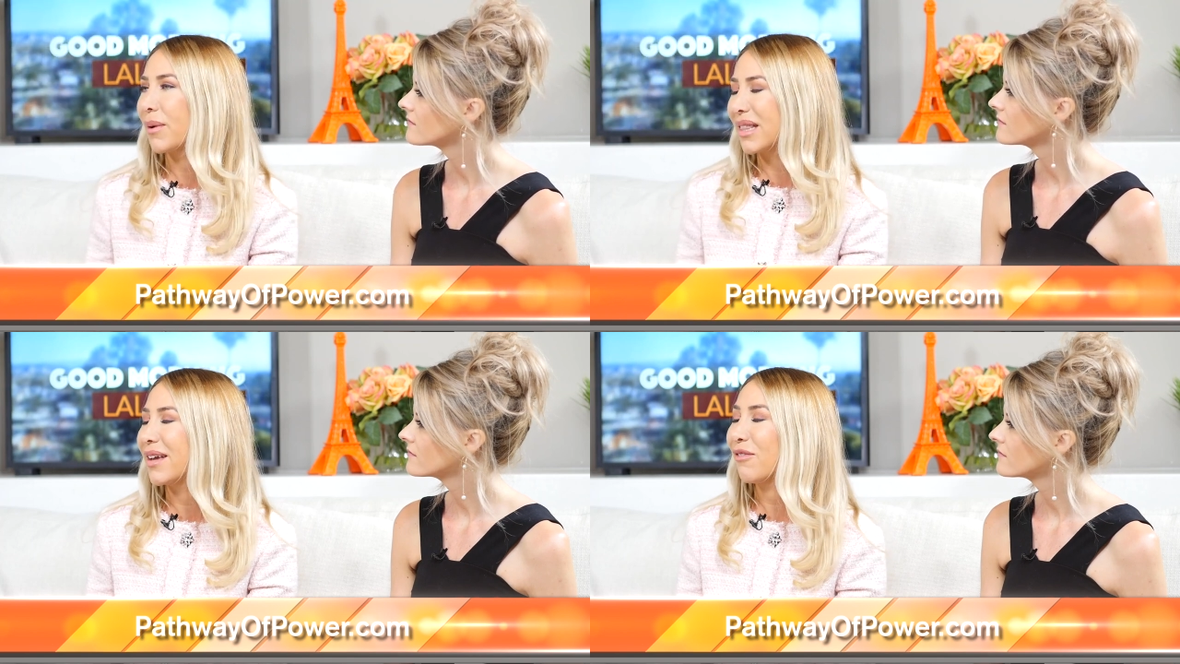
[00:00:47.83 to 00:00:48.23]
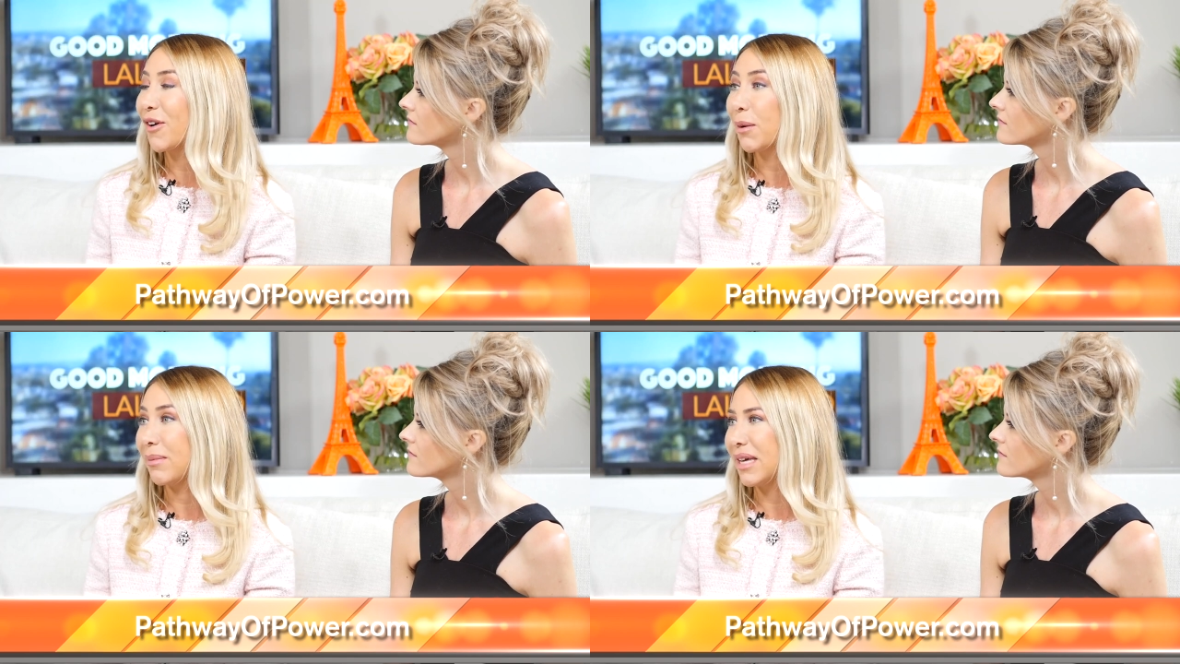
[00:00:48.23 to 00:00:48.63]
Speaker 1: So I think
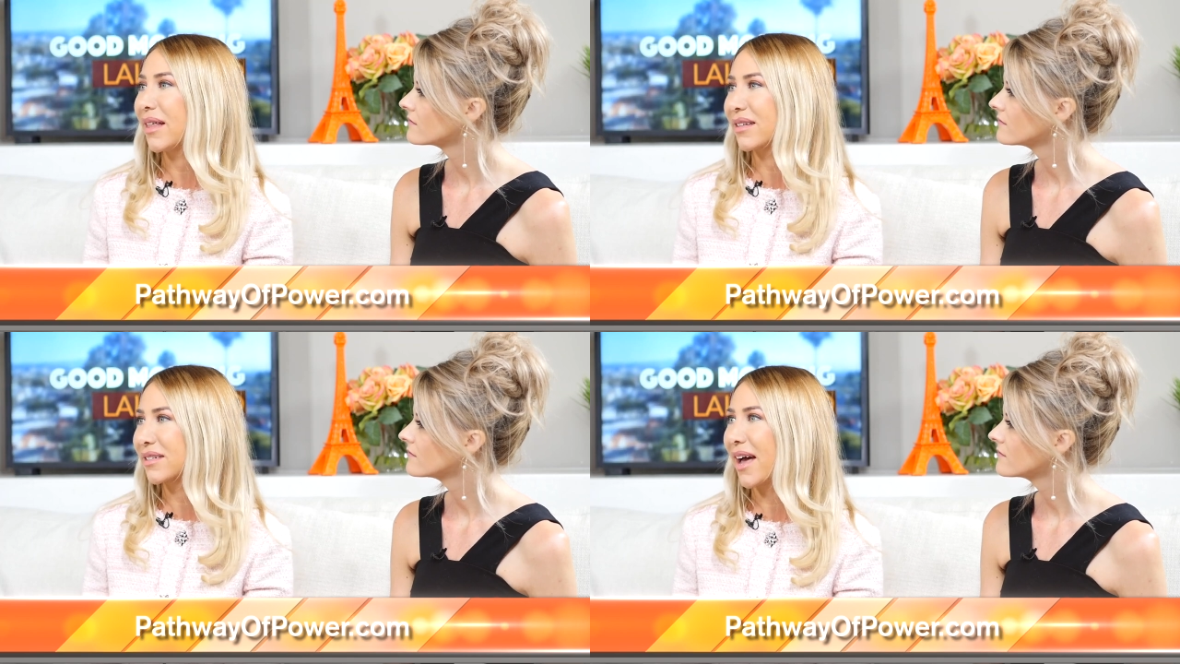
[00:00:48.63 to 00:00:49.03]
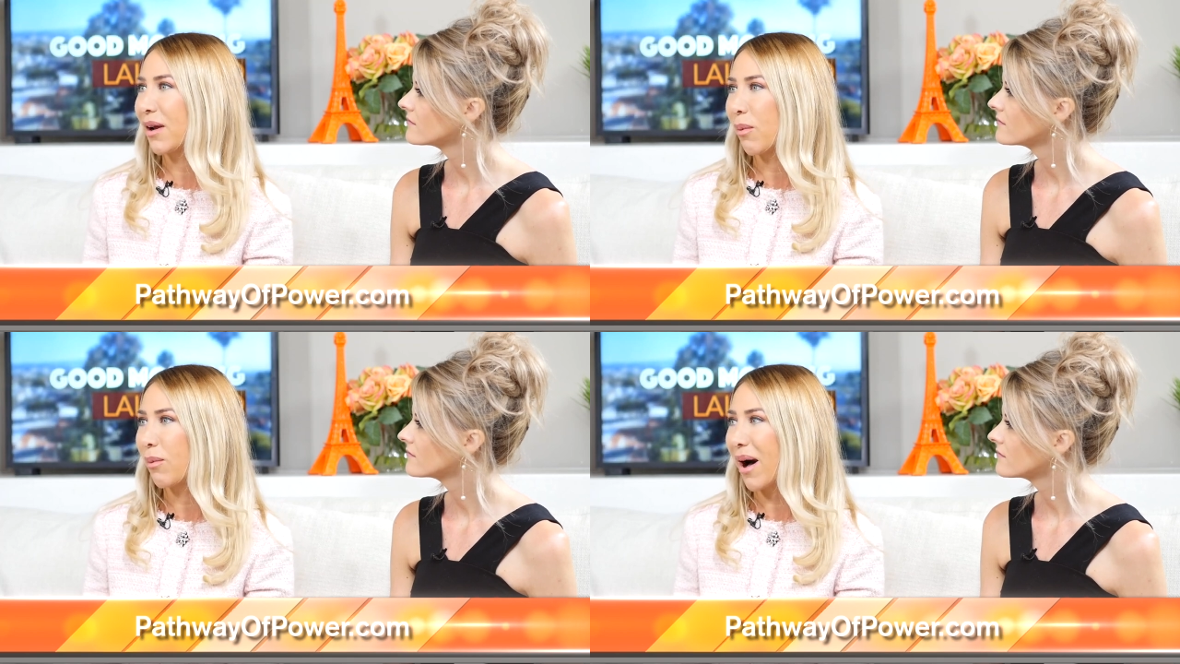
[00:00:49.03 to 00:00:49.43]
for me, that's
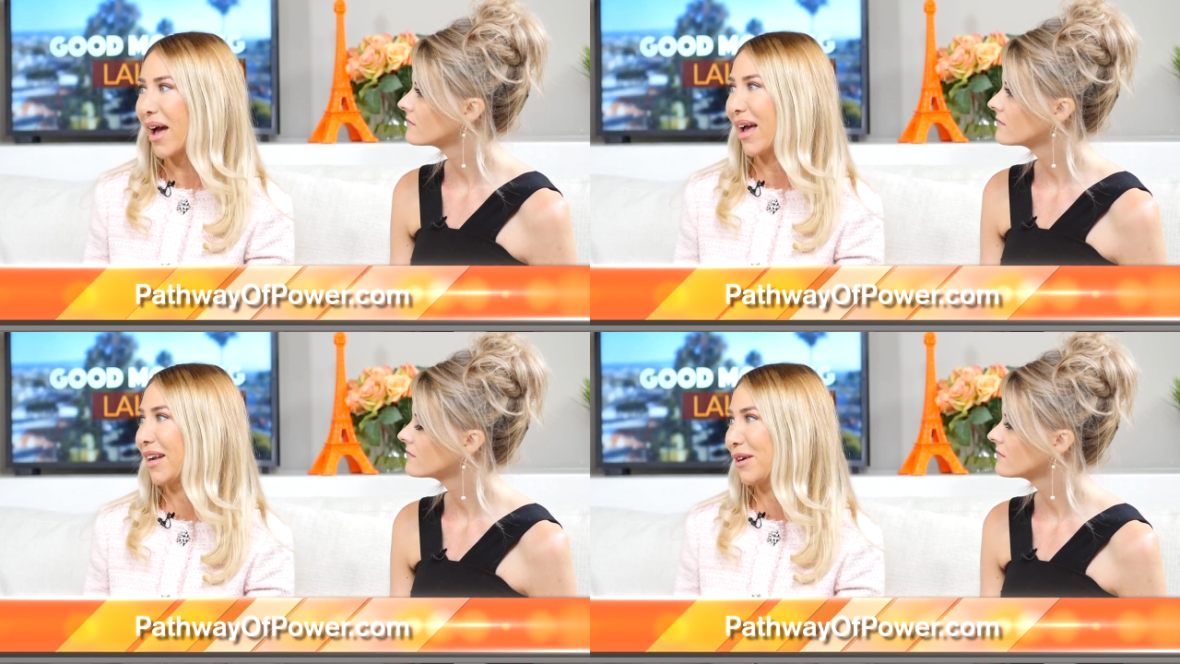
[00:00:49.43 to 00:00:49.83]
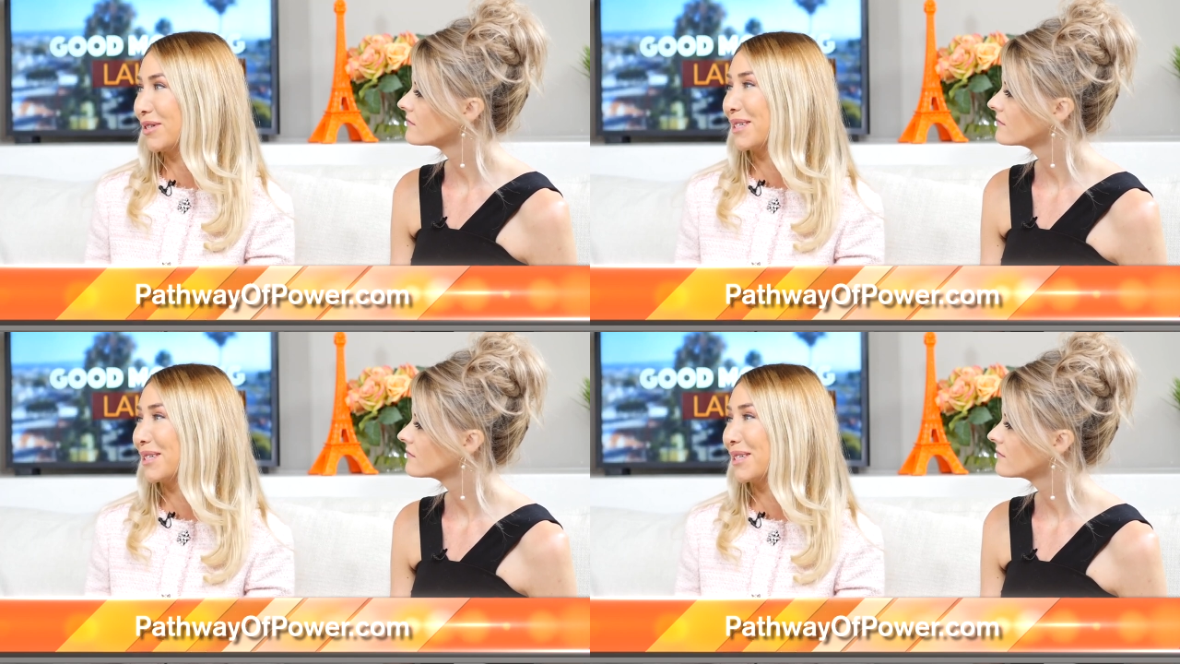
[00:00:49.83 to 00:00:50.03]
kind of why I know